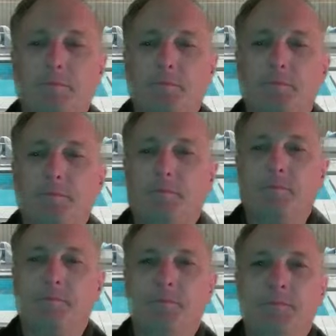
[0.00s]

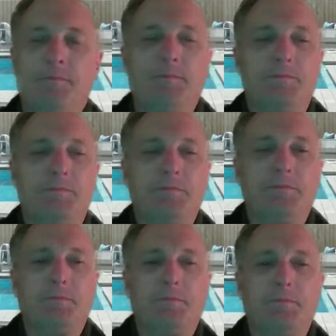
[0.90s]

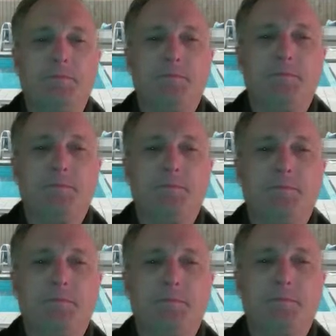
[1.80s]

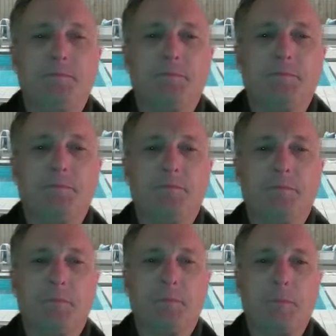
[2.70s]

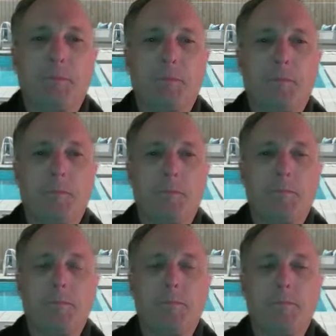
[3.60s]

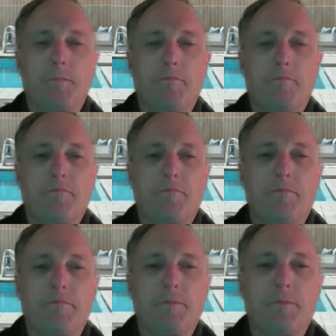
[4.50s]

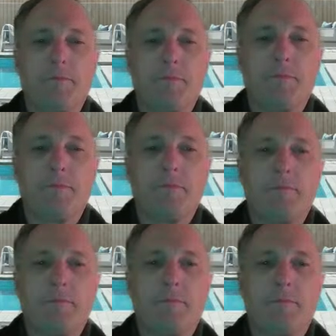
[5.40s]

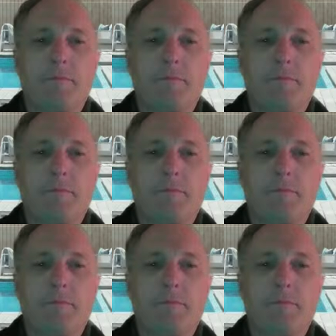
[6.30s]
(not speaking)